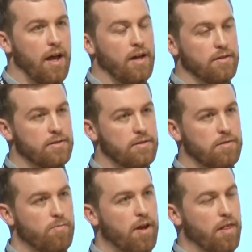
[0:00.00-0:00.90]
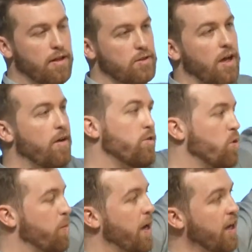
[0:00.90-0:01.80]
And one of the things I don't
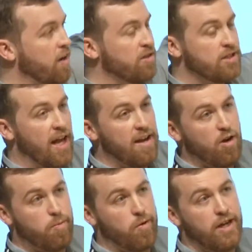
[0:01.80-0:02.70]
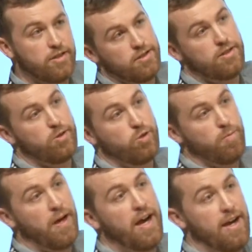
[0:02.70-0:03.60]
talk about here is scaling operations is
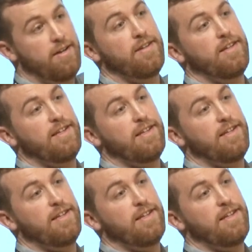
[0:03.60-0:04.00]
super hard.